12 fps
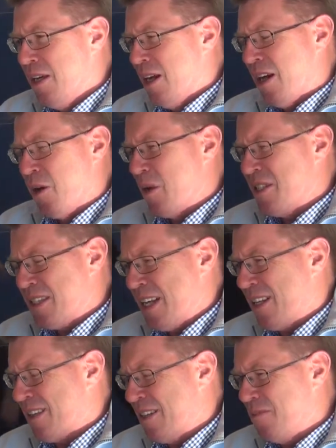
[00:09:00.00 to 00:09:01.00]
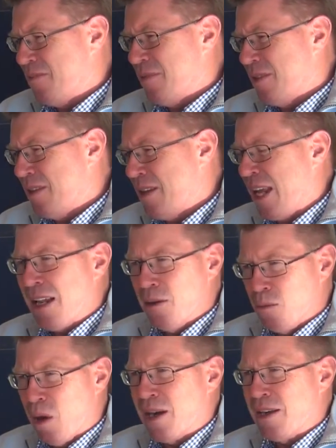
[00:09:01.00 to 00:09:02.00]
I always think that they're going
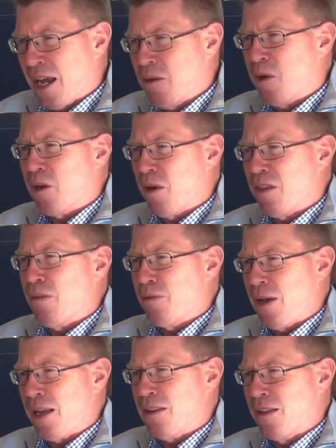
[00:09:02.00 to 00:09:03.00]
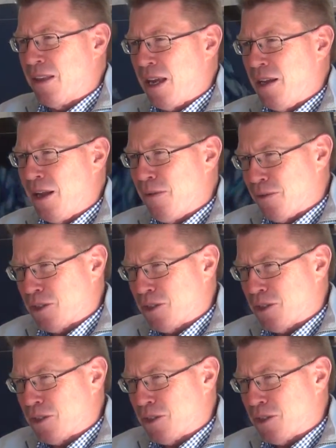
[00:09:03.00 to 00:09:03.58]
to one day regret the fact that they left